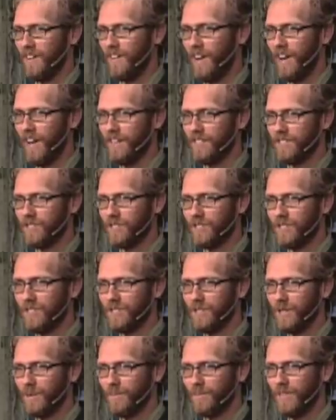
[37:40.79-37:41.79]
All right? So this
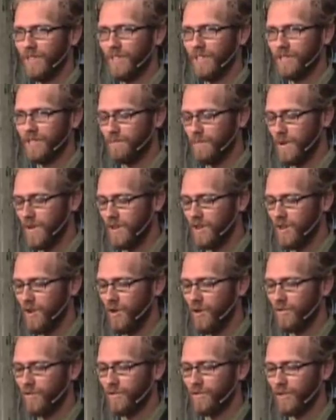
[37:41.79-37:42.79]
is something that's been
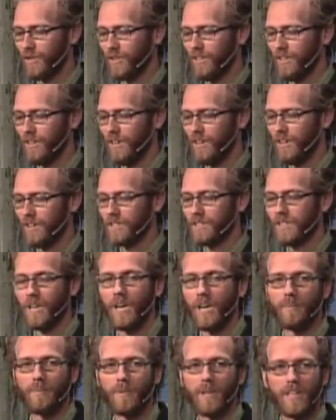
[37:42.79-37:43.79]
known for a long
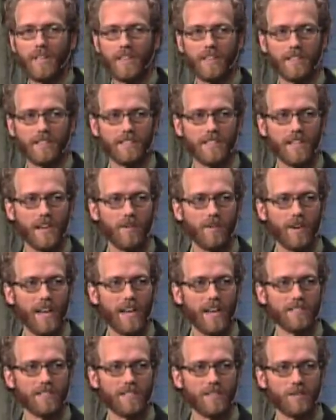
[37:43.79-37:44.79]
time, that sound
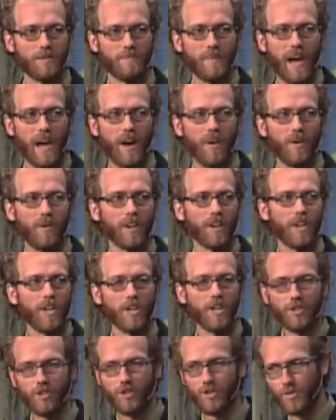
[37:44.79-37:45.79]
has this power
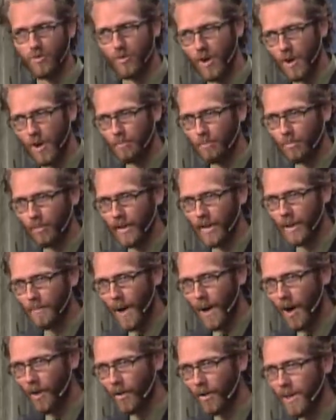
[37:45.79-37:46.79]
to bring
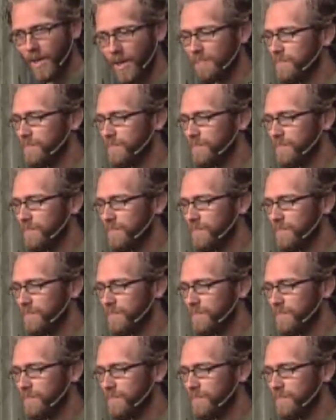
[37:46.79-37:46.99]
about